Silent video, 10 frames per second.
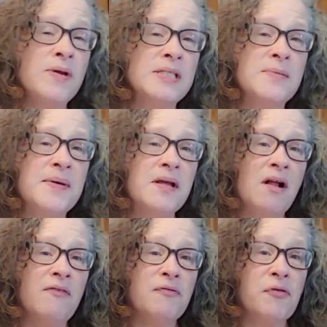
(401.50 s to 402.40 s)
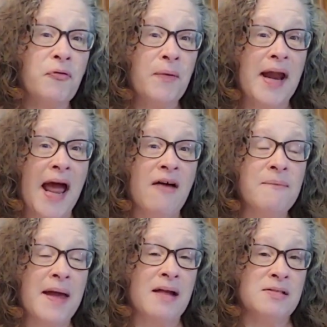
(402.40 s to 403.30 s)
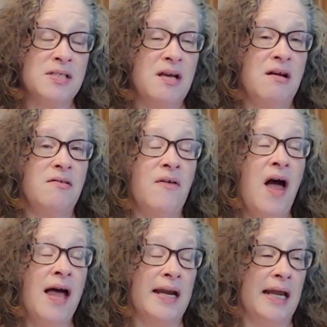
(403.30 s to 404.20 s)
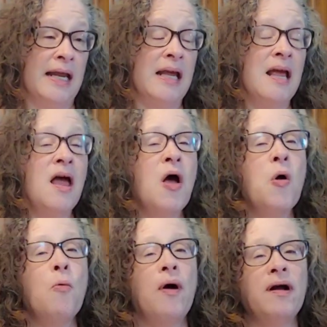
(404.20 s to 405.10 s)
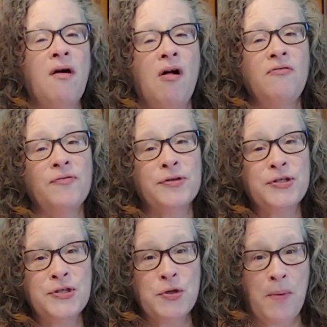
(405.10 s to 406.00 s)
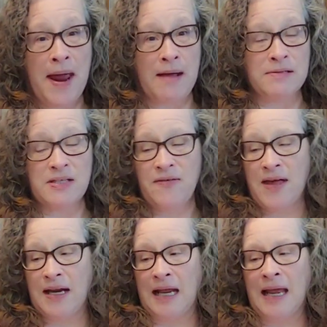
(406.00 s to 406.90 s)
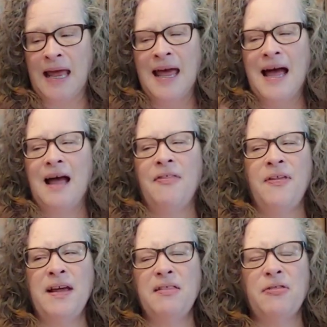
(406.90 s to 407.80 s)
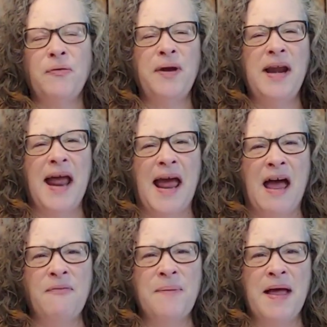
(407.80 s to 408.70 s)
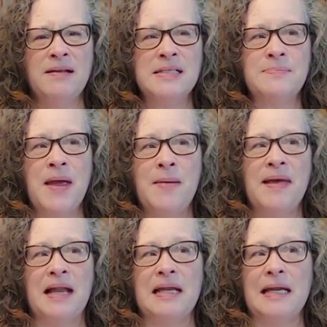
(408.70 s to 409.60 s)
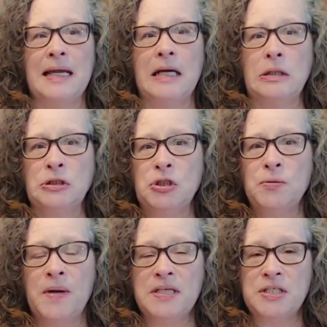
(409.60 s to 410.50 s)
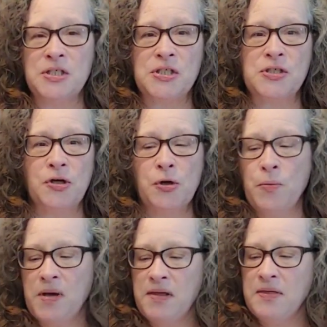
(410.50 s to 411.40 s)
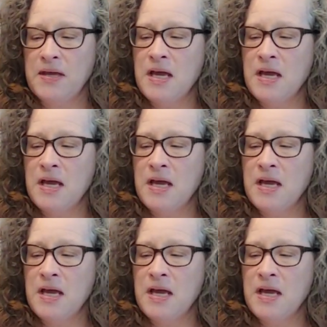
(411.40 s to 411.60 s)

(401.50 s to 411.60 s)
recipe called for 3.5 pounds of honey. One called for 2 pounds of honey. I think 3.5 pounds may be a little too much to start with.